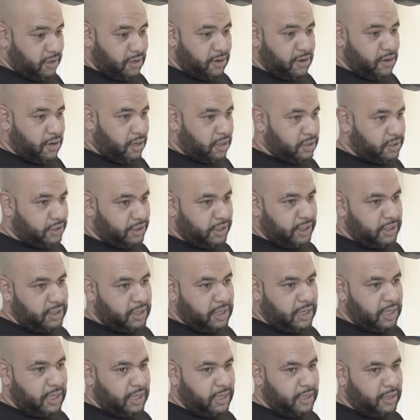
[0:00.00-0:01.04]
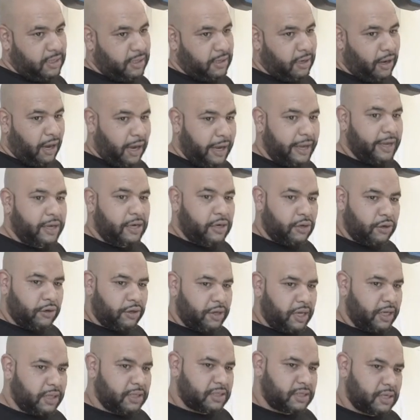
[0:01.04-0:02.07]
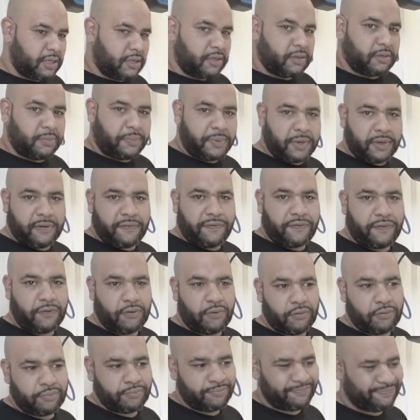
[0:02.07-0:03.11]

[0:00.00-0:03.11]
the car's generally tired looking, so there'll be a few